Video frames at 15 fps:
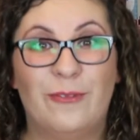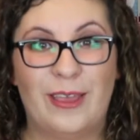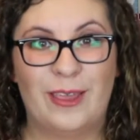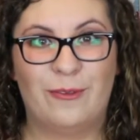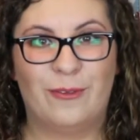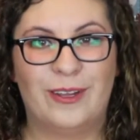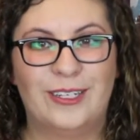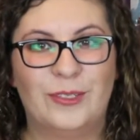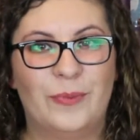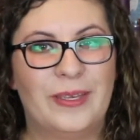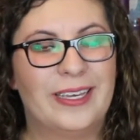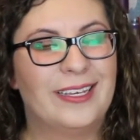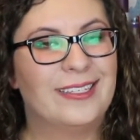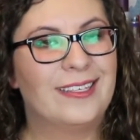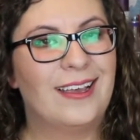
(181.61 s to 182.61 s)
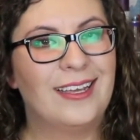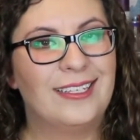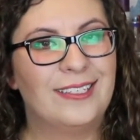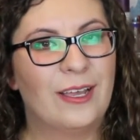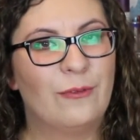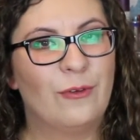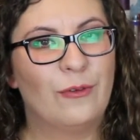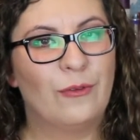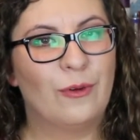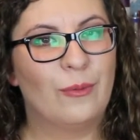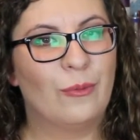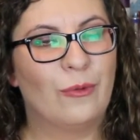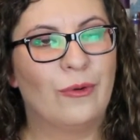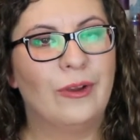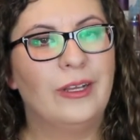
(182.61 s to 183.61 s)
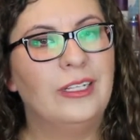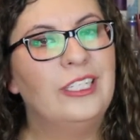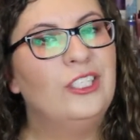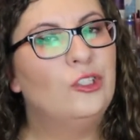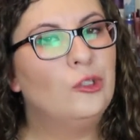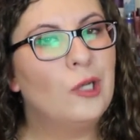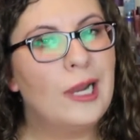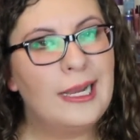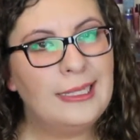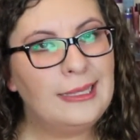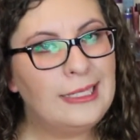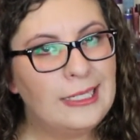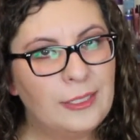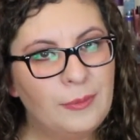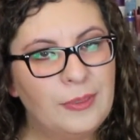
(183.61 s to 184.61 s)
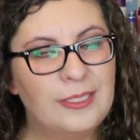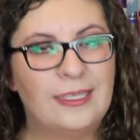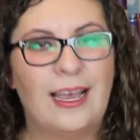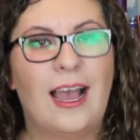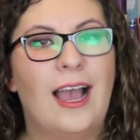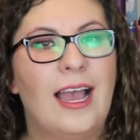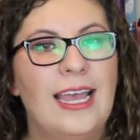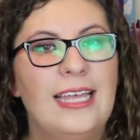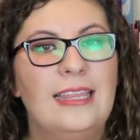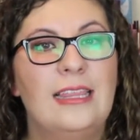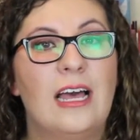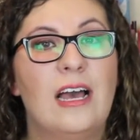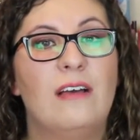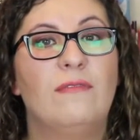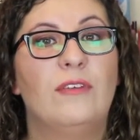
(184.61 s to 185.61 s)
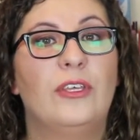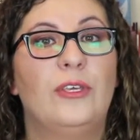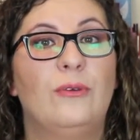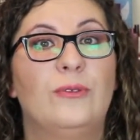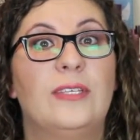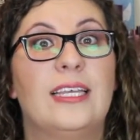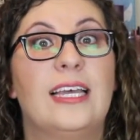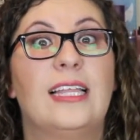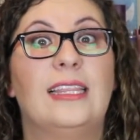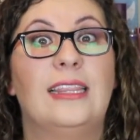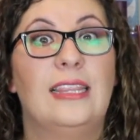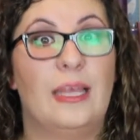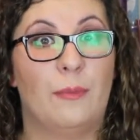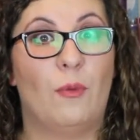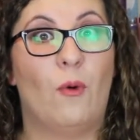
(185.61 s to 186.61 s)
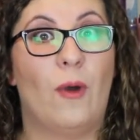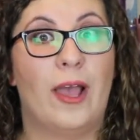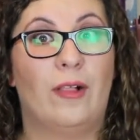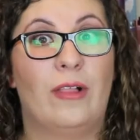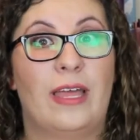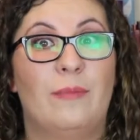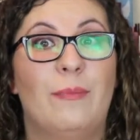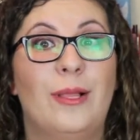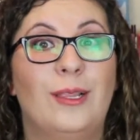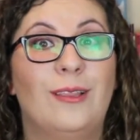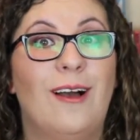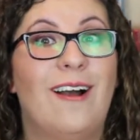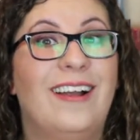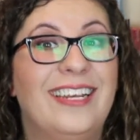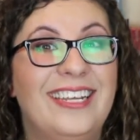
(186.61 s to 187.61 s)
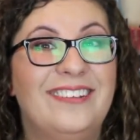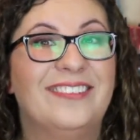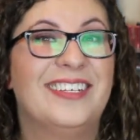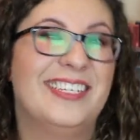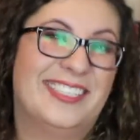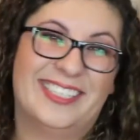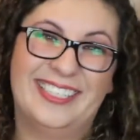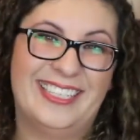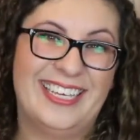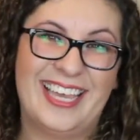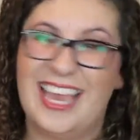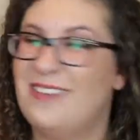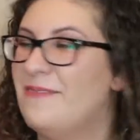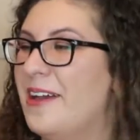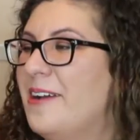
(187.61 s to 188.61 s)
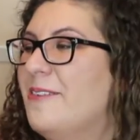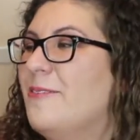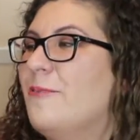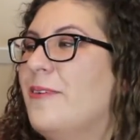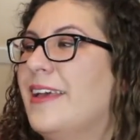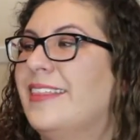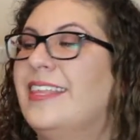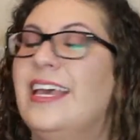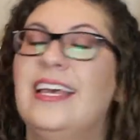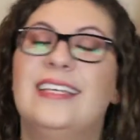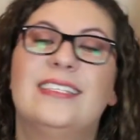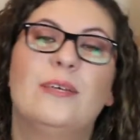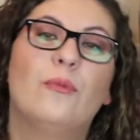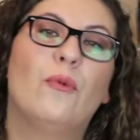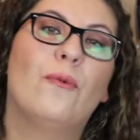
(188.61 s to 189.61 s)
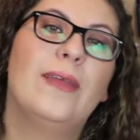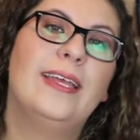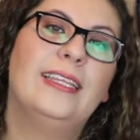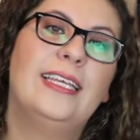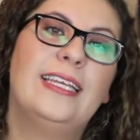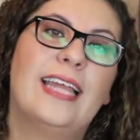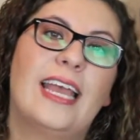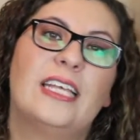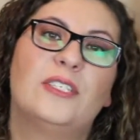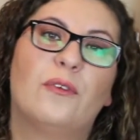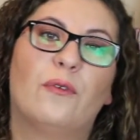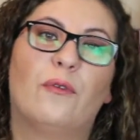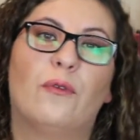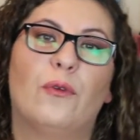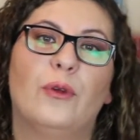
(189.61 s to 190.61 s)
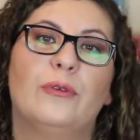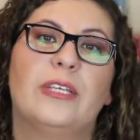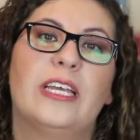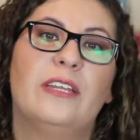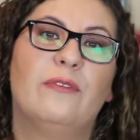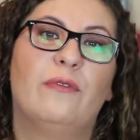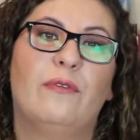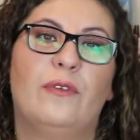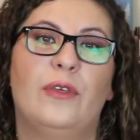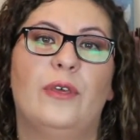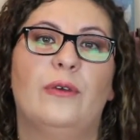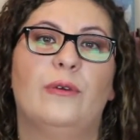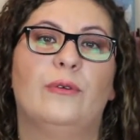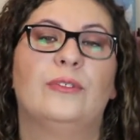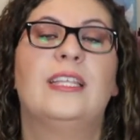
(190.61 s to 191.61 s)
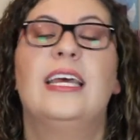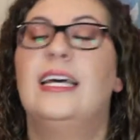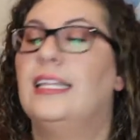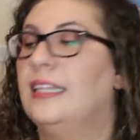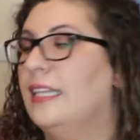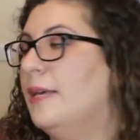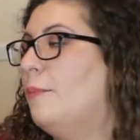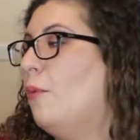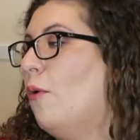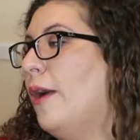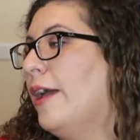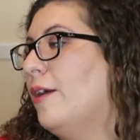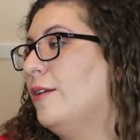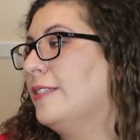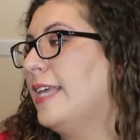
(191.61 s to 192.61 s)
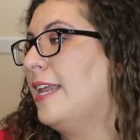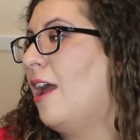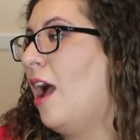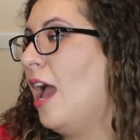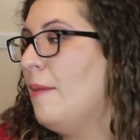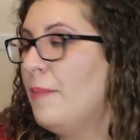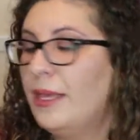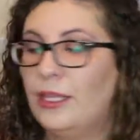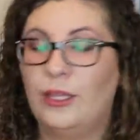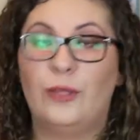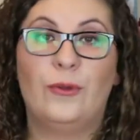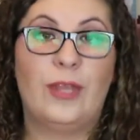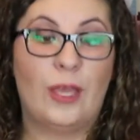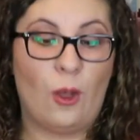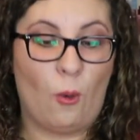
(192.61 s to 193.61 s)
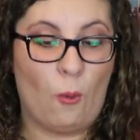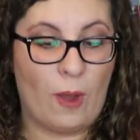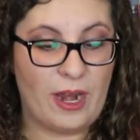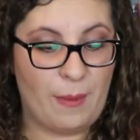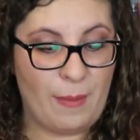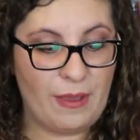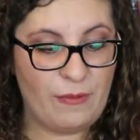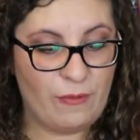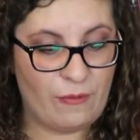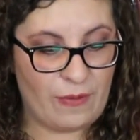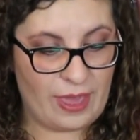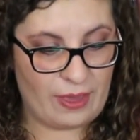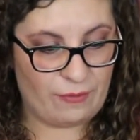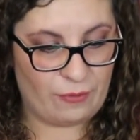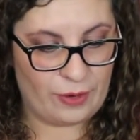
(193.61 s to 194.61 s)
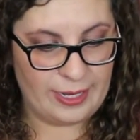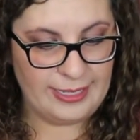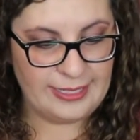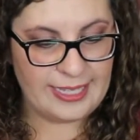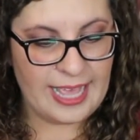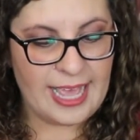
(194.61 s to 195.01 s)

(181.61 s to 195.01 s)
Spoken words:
favorites, because I suffer from really dry lips, I love using lip oil, and Milani recently came out with some really nice fruit-infused lip oils, and I'm including one of my favorites.